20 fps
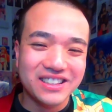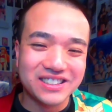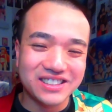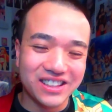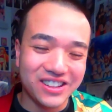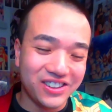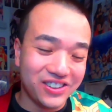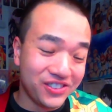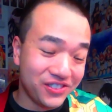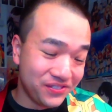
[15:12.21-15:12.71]

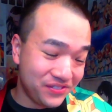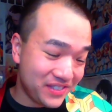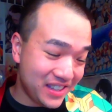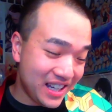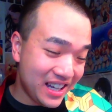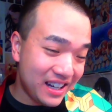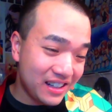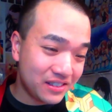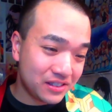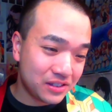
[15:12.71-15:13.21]
So
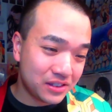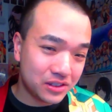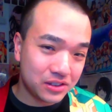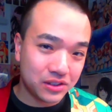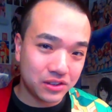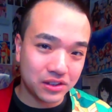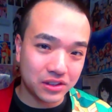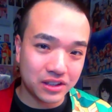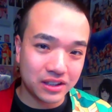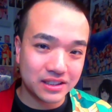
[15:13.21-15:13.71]
yeah,
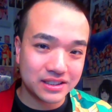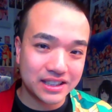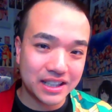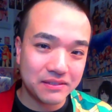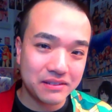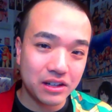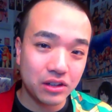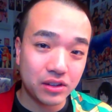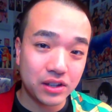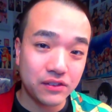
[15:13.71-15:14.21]
I'm gonna say
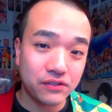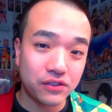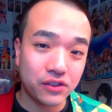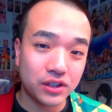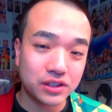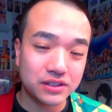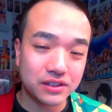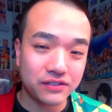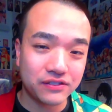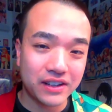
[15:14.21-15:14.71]
man, looking
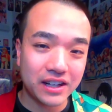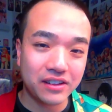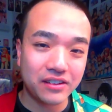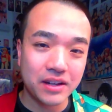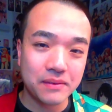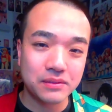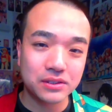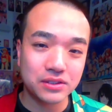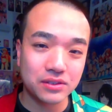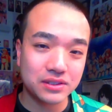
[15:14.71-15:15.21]
forward to the final
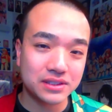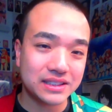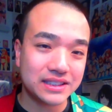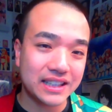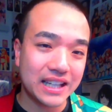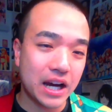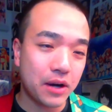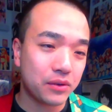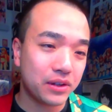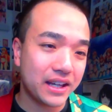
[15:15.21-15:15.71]
episode and
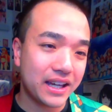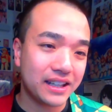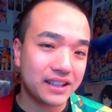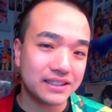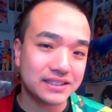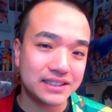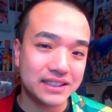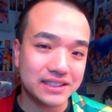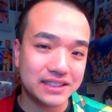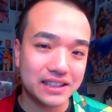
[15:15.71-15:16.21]
see how they end the
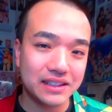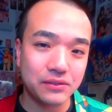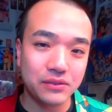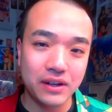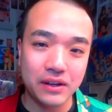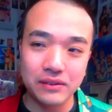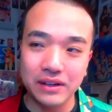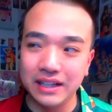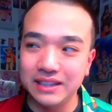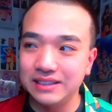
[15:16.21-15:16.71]
season
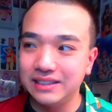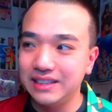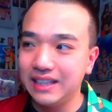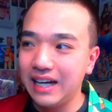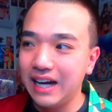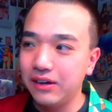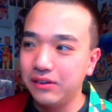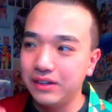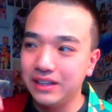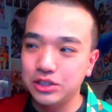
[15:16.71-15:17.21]
and, see
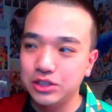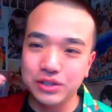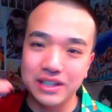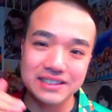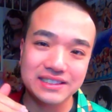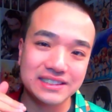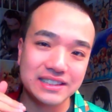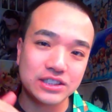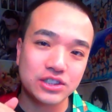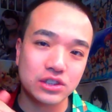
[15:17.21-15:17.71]
how it
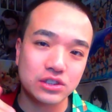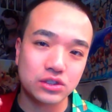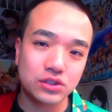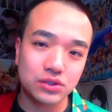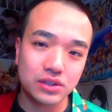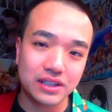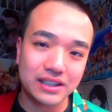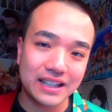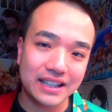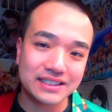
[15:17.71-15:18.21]
transitioned to
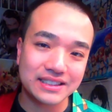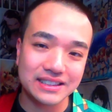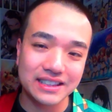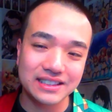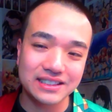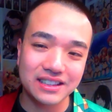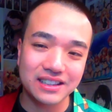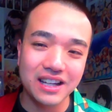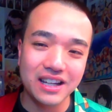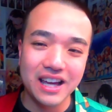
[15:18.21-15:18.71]
the next
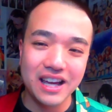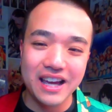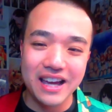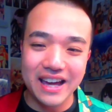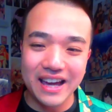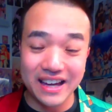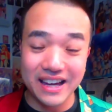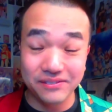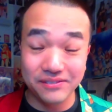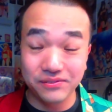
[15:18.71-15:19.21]
season.
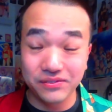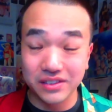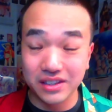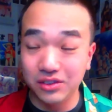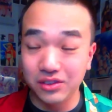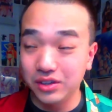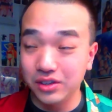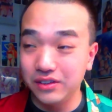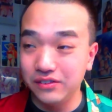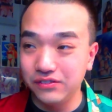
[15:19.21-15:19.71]
And
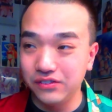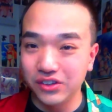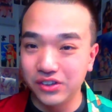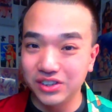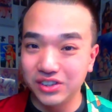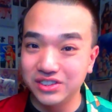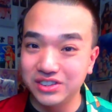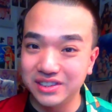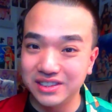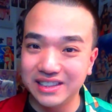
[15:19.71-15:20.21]
looking
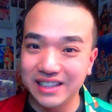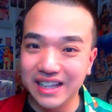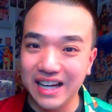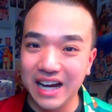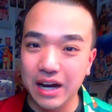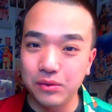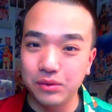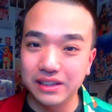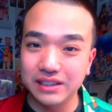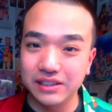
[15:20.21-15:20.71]
forward to see
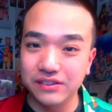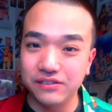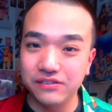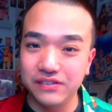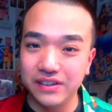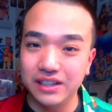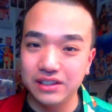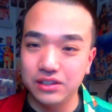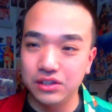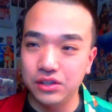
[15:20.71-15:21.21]
how they
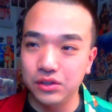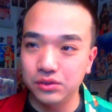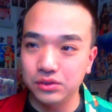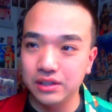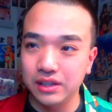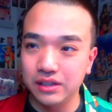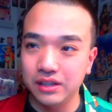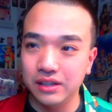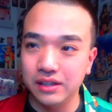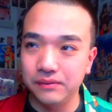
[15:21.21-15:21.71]
defeat
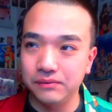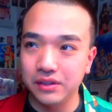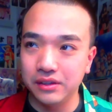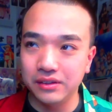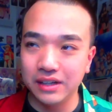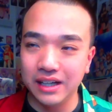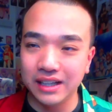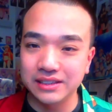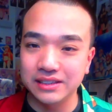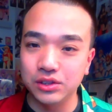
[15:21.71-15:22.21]
Guild, um,
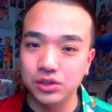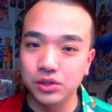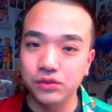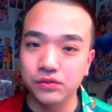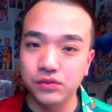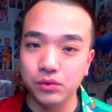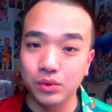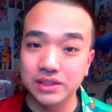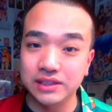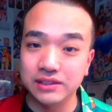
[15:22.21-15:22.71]
no Hantengu
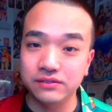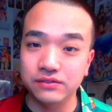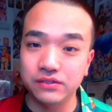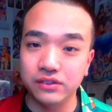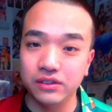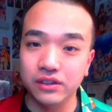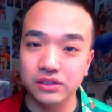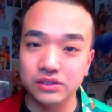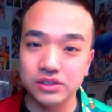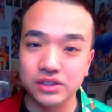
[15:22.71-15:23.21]
once and
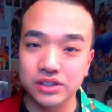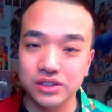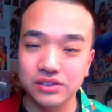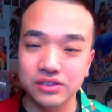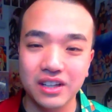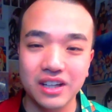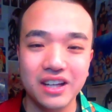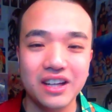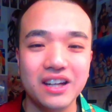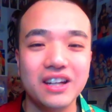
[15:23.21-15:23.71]
for all too.
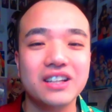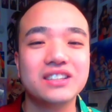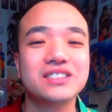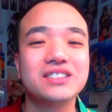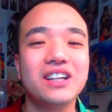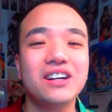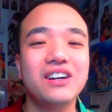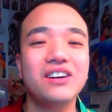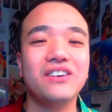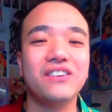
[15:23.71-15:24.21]

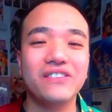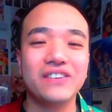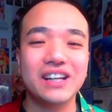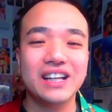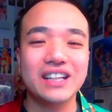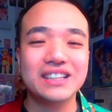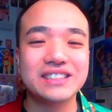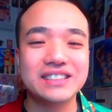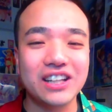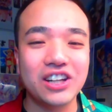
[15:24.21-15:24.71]
So with
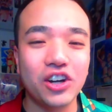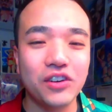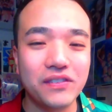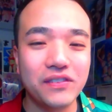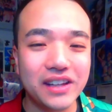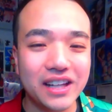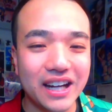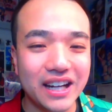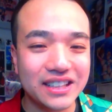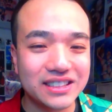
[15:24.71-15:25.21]
that said, hope you
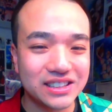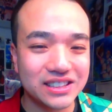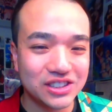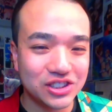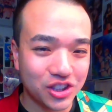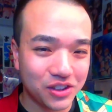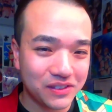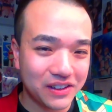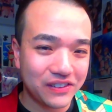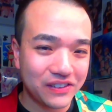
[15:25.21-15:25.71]
guys
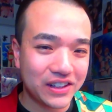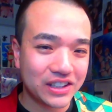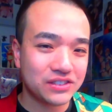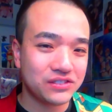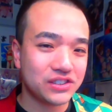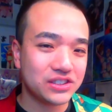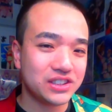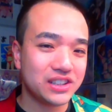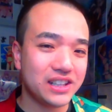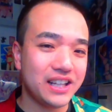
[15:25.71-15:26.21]
enjoy my reaction
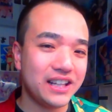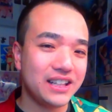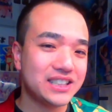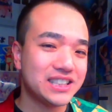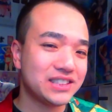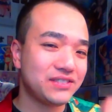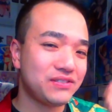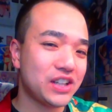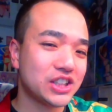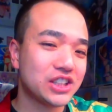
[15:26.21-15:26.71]
for today.
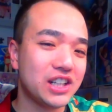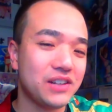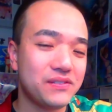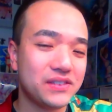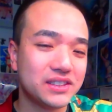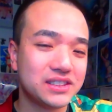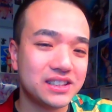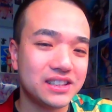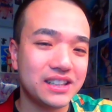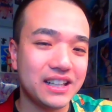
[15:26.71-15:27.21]
Smash the like
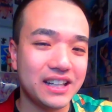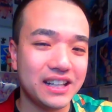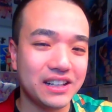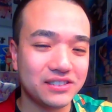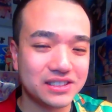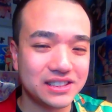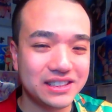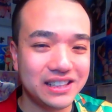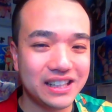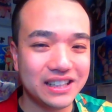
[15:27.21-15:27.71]
button and
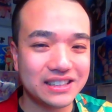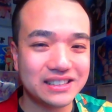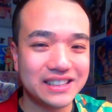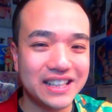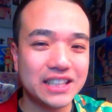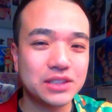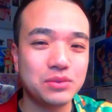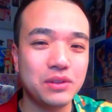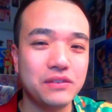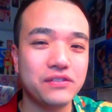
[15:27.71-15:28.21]
I'll see you guys
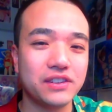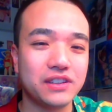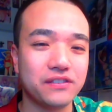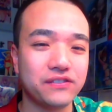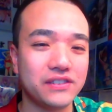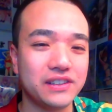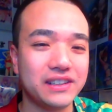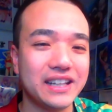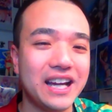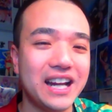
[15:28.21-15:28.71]
next week for the
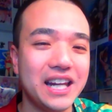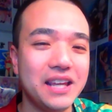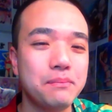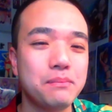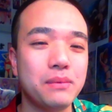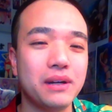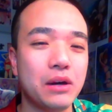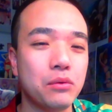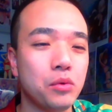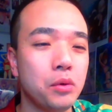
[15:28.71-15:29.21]
finale.
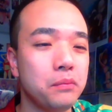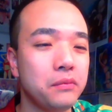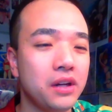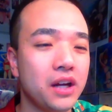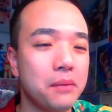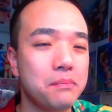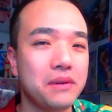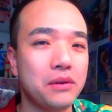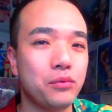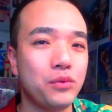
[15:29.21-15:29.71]
But I will
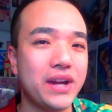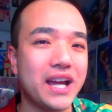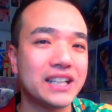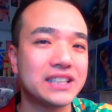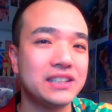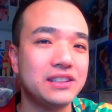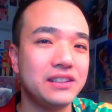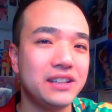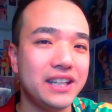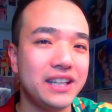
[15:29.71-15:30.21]
not be
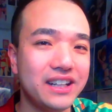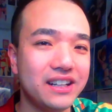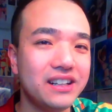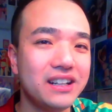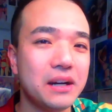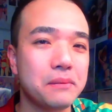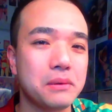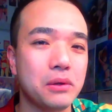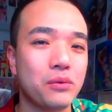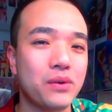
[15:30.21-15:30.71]
reacting here.
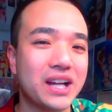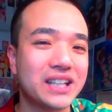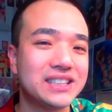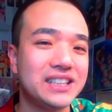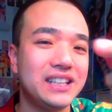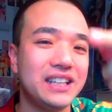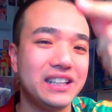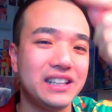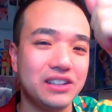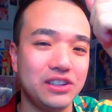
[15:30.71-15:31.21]
I'll be
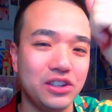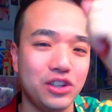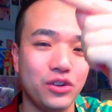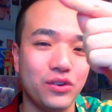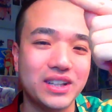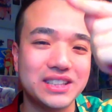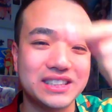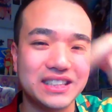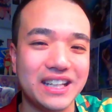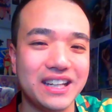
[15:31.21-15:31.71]
reacting in the
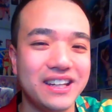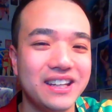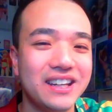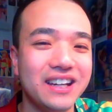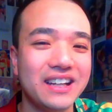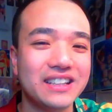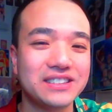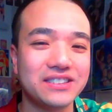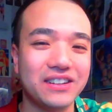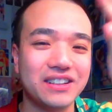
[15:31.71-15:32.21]
USA.
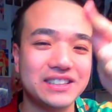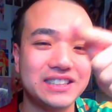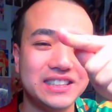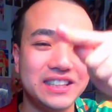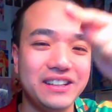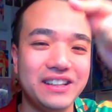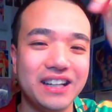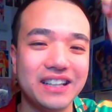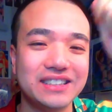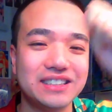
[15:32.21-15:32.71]
So I'll see
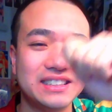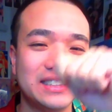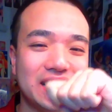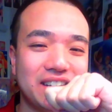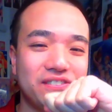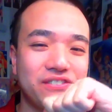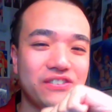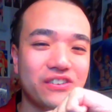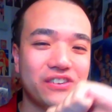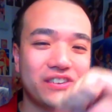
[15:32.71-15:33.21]
you guys
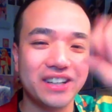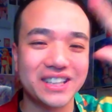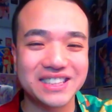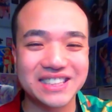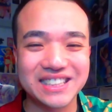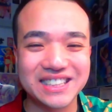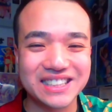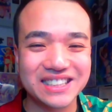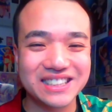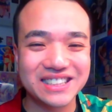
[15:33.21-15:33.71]
then for
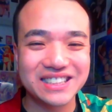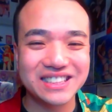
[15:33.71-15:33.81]
it.